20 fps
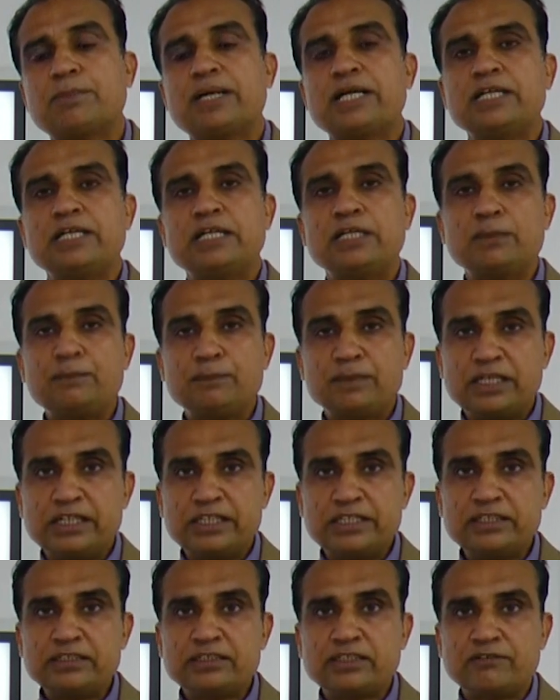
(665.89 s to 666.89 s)
By
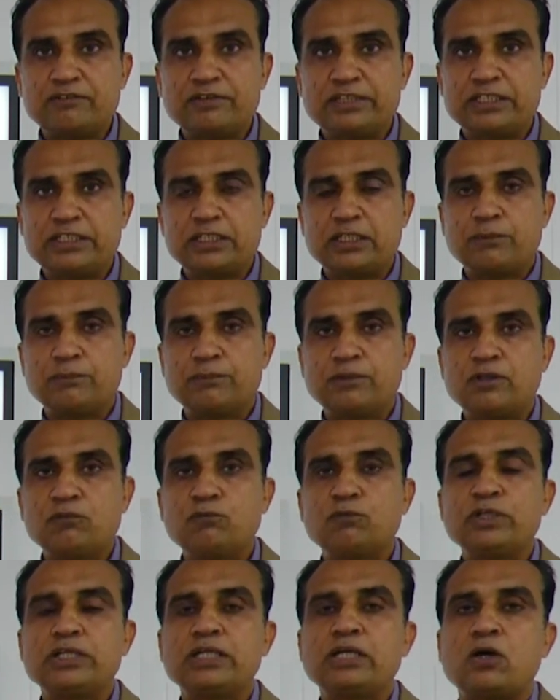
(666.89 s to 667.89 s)
eliminating the
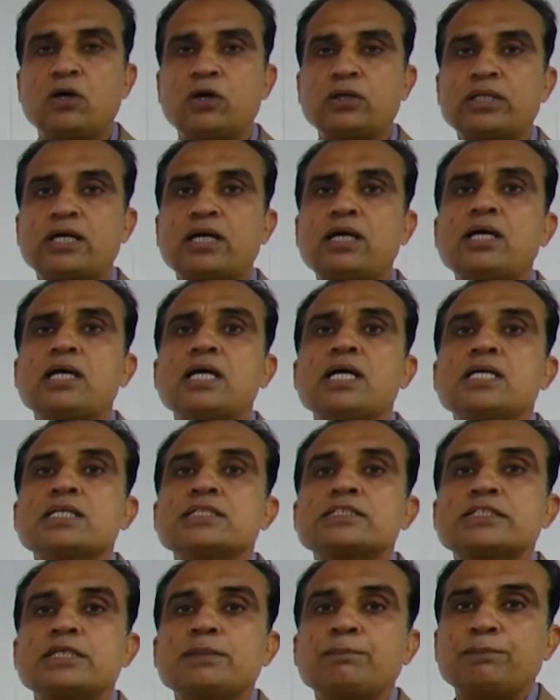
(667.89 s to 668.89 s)
variable, we got a
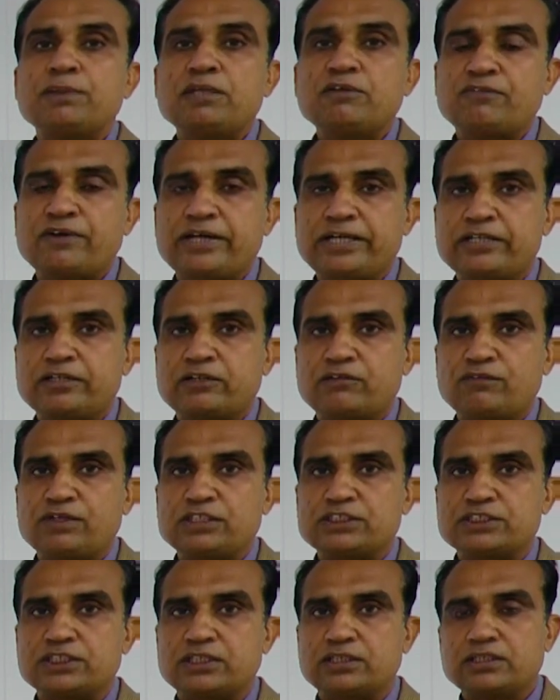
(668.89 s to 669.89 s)
simplified
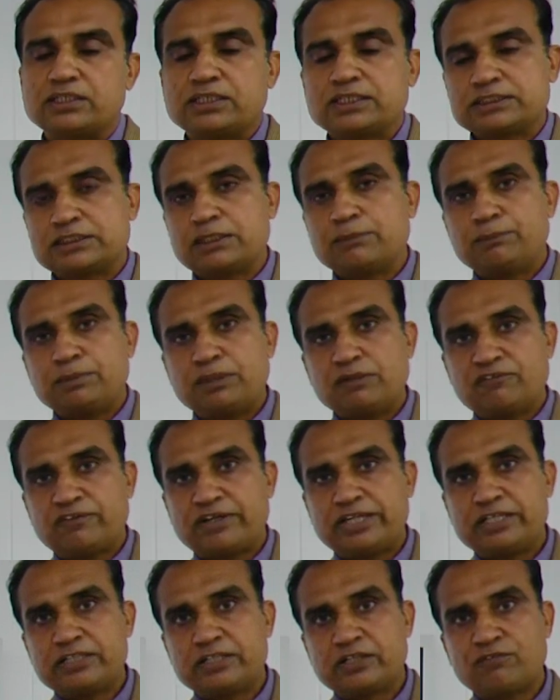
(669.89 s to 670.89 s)
equation.
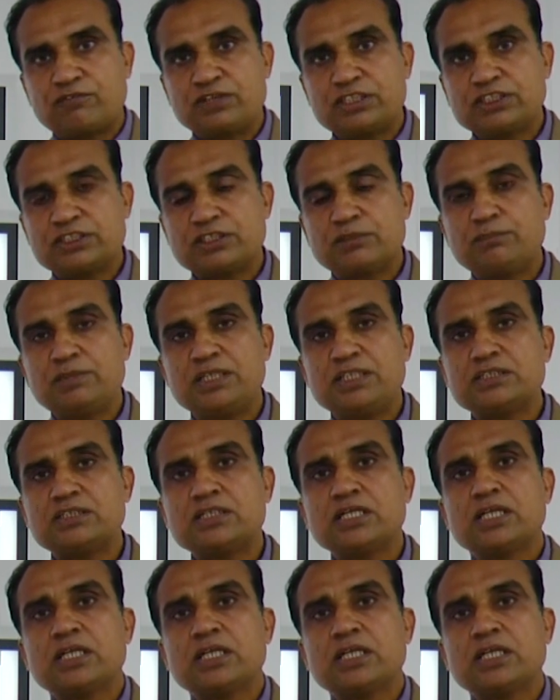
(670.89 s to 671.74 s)
Simplified equation means